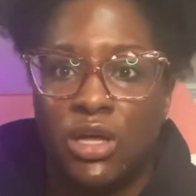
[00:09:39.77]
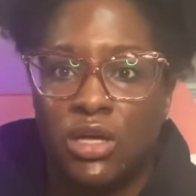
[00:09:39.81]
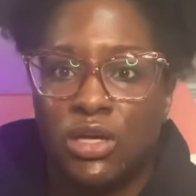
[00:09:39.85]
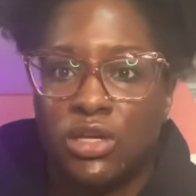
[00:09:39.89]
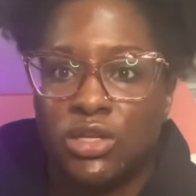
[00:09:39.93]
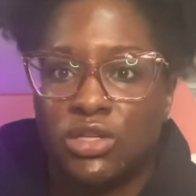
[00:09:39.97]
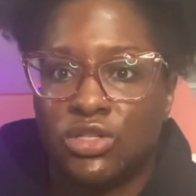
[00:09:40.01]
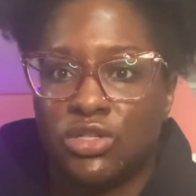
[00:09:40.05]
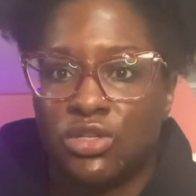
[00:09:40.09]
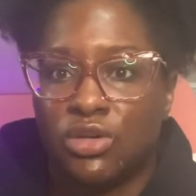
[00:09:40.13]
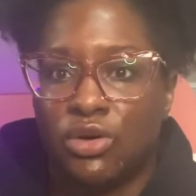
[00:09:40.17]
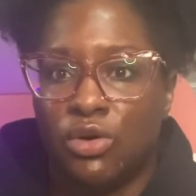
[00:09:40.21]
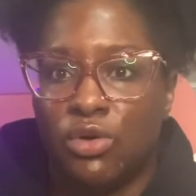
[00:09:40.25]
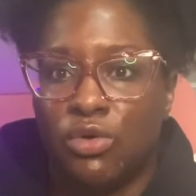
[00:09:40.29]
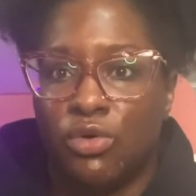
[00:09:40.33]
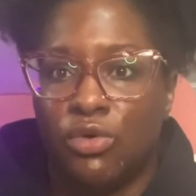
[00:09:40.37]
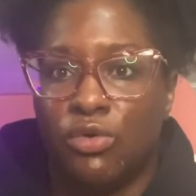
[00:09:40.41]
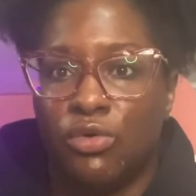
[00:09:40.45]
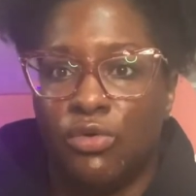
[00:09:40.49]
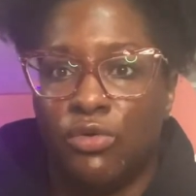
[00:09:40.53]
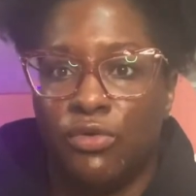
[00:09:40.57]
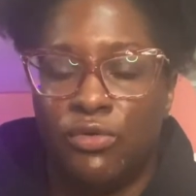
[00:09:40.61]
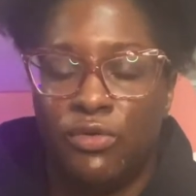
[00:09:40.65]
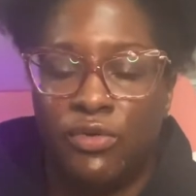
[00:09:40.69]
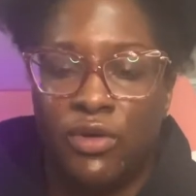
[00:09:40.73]

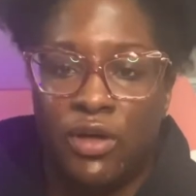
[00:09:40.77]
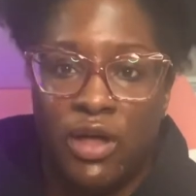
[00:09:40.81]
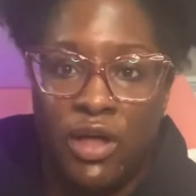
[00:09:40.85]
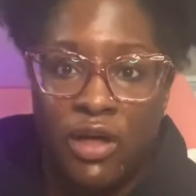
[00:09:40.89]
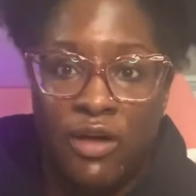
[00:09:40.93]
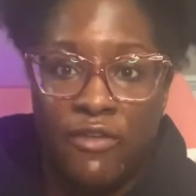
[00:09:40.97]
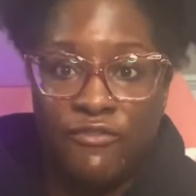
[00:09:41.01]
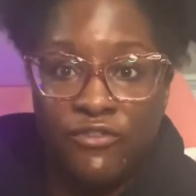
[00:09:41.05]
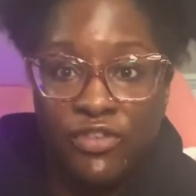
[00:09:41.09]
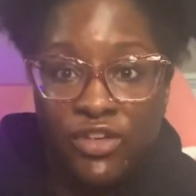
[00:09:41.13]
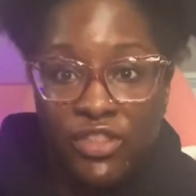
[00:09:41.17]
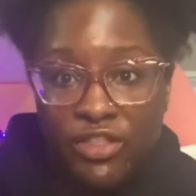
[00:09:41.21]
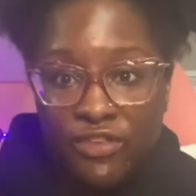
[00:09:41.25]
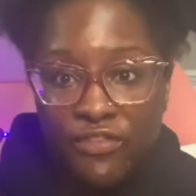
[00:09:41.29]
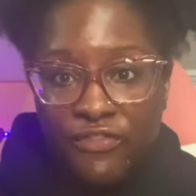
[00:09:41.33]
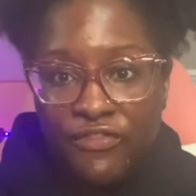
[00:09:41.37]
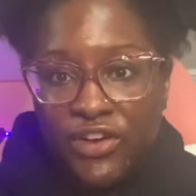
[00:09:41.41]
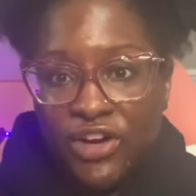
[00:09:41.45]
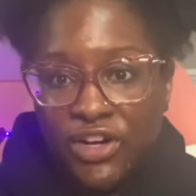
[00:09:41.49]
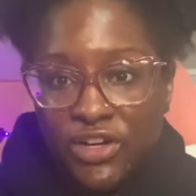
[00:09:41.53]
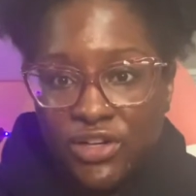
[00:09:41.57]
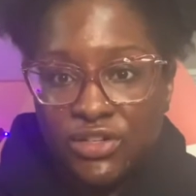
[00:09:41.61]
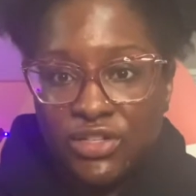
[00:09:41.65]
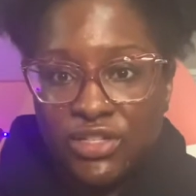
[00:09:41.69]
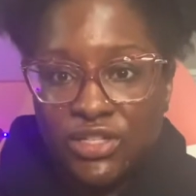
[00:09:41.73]
So for the
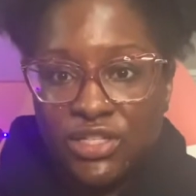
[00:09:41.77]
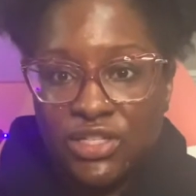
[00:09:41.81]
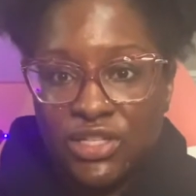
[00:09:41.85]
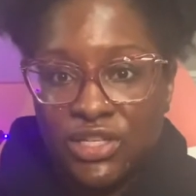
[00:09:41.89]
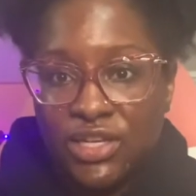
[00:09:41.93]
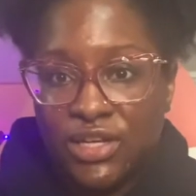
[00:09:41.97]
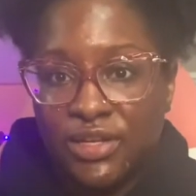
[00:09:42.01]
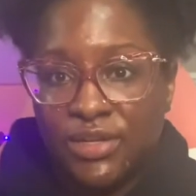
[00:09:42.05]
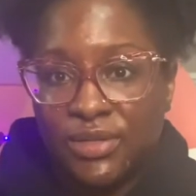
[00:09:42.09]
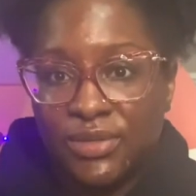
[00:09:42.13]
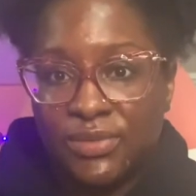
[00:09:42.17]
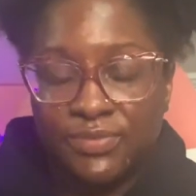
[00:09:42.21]
first